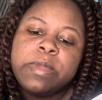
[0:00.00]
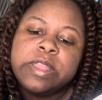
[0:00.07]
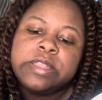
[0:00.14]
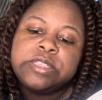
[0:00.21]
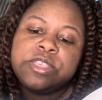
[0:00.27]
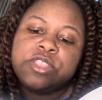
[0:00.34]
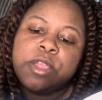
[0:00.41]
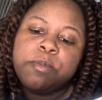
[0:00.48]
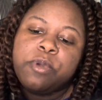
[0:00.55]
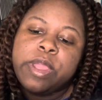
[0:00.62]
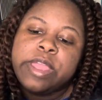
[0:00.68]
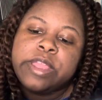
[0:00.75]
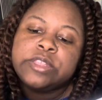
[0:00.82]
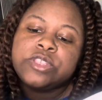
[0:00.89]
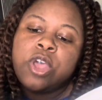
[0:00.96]
into their
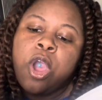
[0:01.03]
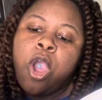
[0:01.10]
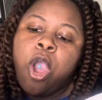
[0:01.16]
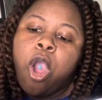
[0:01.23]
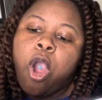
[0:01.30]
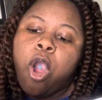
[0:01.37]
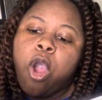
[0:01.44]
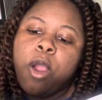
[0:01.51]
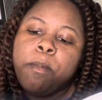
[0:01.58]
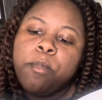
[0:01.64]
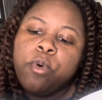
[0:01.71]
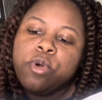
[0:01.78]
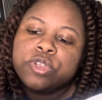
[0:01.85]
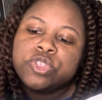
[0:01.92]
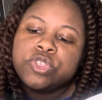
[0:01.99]
brains are
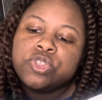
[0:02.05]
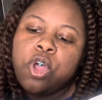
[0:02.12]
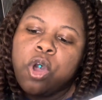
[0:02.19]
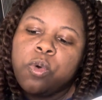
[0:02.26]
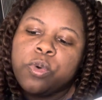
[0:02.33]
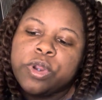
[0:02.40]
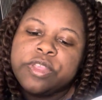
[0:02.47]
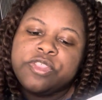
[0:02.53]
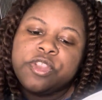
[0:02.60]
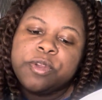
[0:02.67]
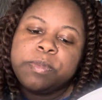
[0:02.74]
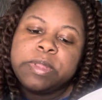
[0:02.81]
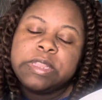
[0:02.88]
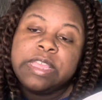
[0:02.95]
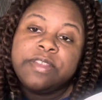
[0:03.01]
more stalwart in their
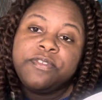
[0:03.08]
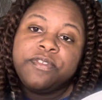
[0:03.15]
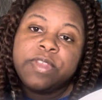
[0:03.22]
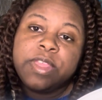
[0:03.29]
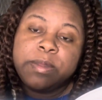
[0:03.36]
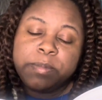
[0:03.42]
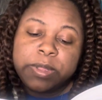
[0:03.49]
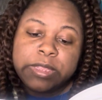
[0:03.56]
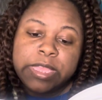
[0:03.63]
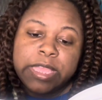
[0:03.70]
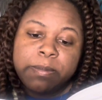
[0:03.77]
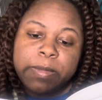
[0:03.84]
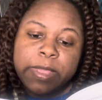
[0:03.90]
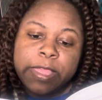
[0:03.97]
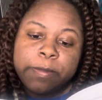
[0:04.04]
belief in
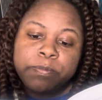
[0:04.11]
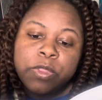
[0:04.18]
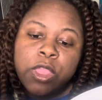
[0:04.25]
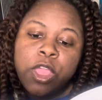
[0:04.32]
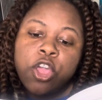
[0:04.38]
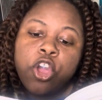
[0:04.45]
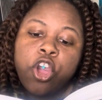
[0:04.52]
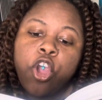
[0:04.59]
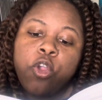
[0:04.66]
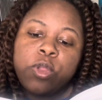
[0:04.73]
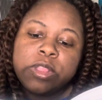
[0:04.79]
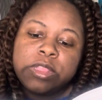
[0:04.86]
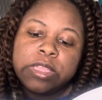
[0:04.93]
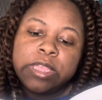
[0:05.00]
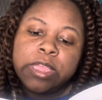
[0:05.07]
polygamy.
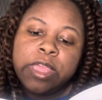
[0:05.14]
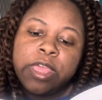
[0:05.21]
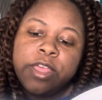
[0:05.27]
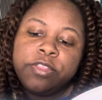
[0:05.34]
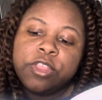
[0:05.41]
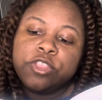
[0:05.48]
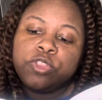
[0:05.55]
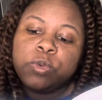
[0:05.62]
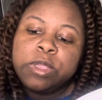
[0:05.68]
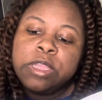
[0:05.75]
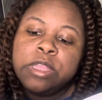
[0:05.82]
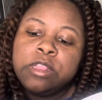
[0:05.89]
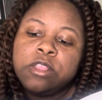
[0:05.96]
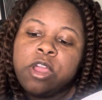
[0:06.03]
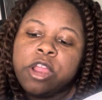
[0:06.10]
Currently, the three
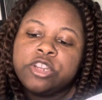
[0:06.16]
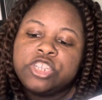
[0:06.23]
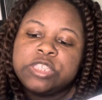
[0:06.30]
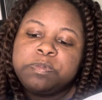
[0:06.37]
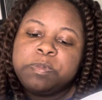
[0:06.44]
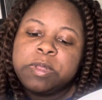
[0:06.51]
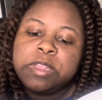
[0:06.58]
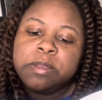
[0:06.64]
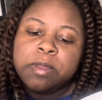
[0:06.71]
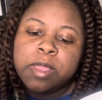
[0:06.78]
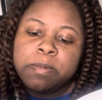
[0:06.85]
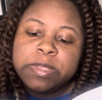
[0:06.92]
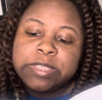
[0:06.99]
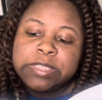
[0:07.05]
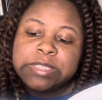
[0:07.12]
largest
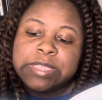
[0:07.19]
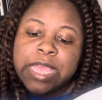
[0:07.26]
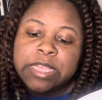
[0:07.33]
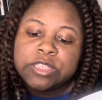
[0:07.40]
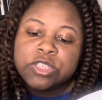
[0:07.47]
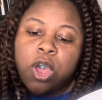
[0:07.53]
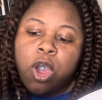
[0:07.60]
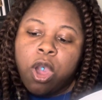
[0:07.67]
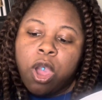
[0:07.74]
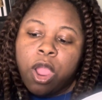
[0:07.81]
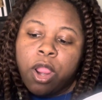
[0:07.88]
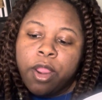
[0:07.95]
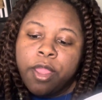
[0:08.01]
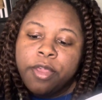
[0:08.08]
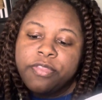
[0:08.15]
polygamous sects
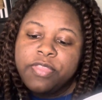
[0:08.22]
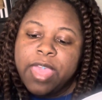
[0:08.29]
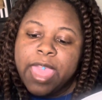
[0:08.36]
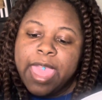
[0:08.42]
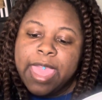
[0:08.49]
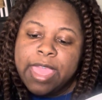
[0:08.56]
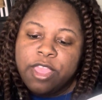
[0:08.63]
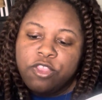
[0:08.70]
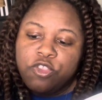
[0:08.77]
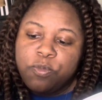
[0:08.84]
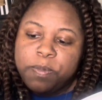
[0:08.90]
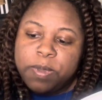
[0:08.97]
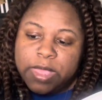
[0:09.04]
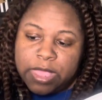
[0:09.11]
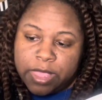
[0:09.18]
are the
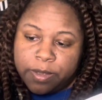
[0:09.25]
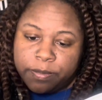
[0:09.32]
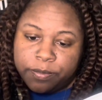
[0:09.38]
AUB.